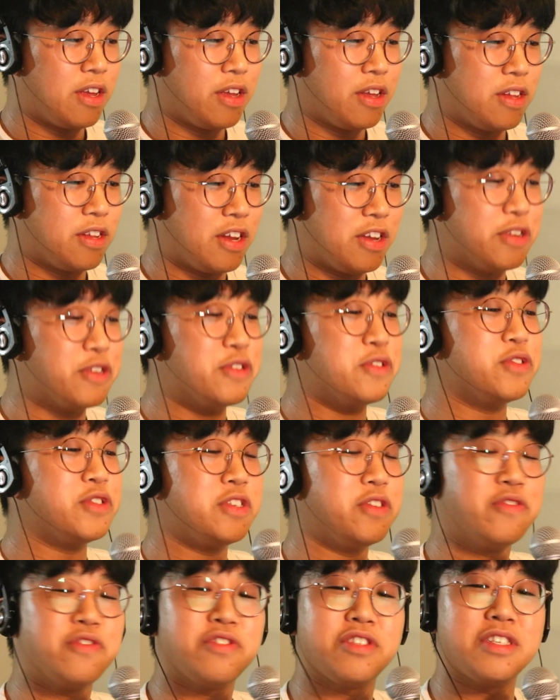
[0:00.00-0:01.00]

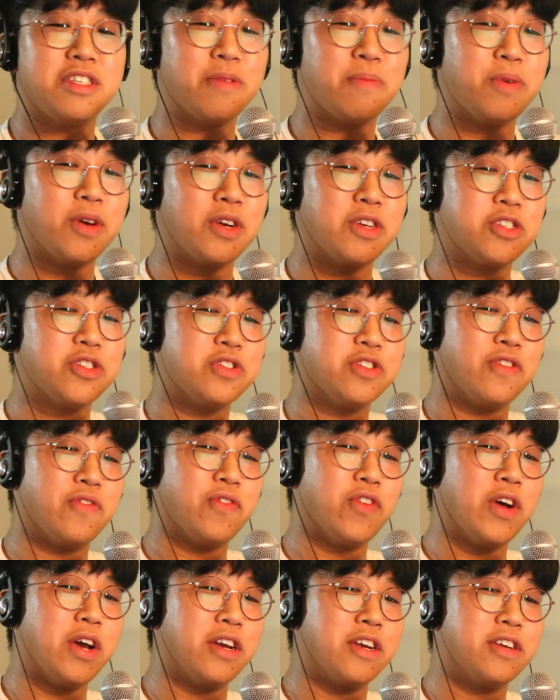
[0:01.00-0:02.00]
You've seen the pictures of
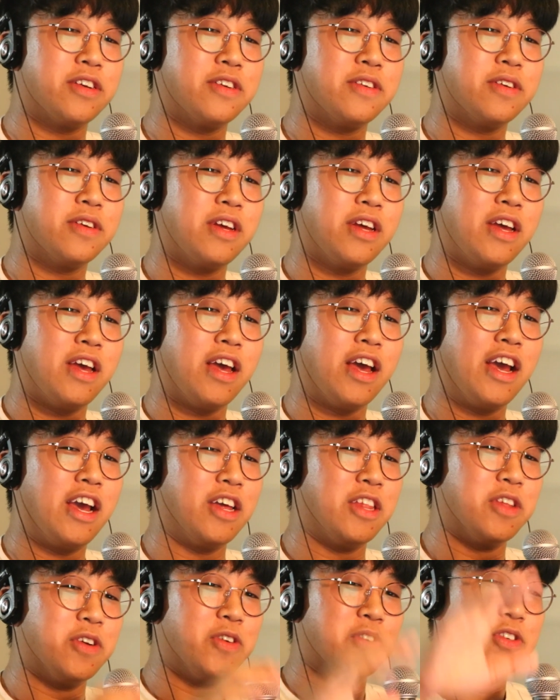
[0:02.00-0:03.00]
like, hey,
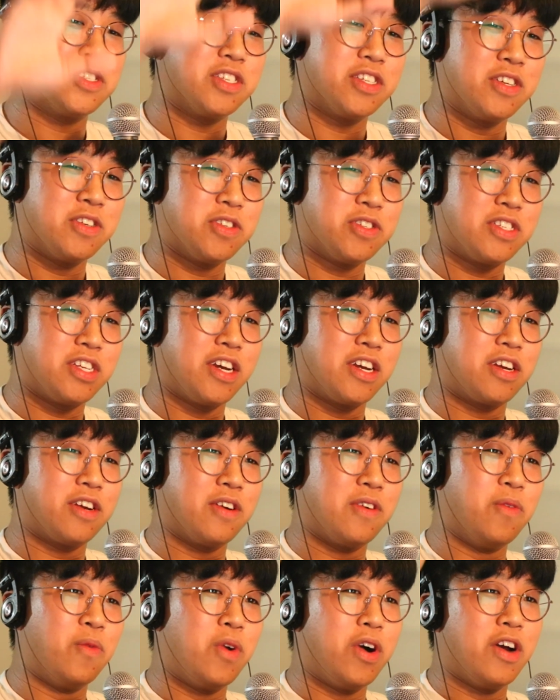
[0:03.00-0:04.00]
there's like
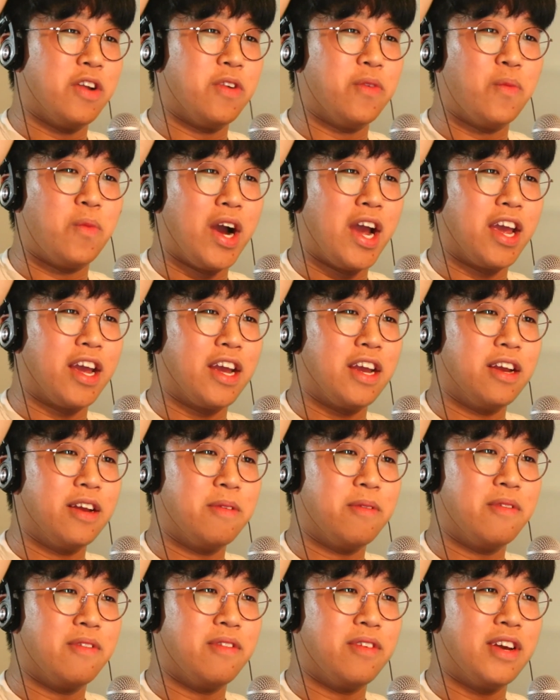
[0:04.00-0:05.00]
one white
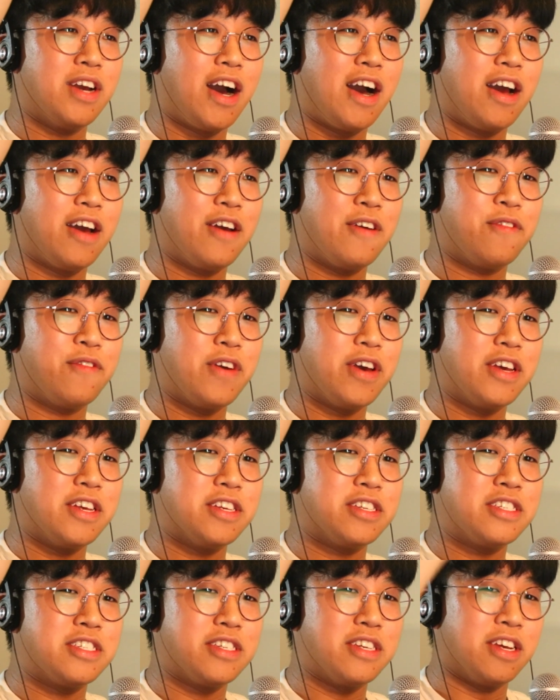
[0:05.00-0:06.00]
guy
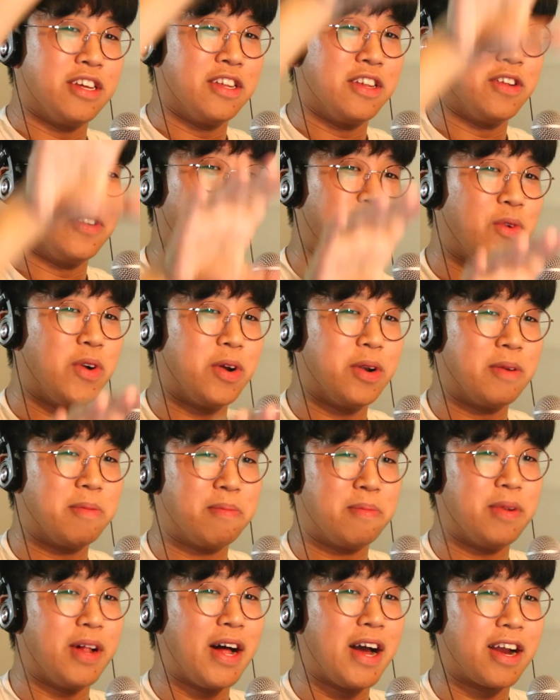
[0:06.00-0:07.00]
face and then one
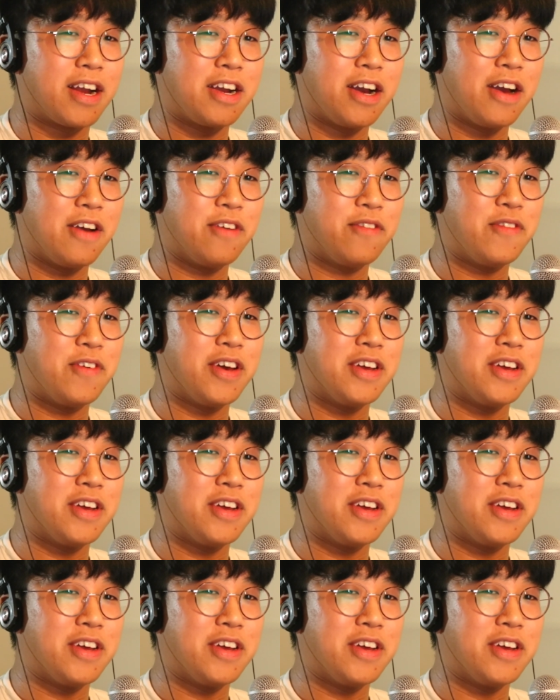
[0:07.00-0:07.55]
black guy face,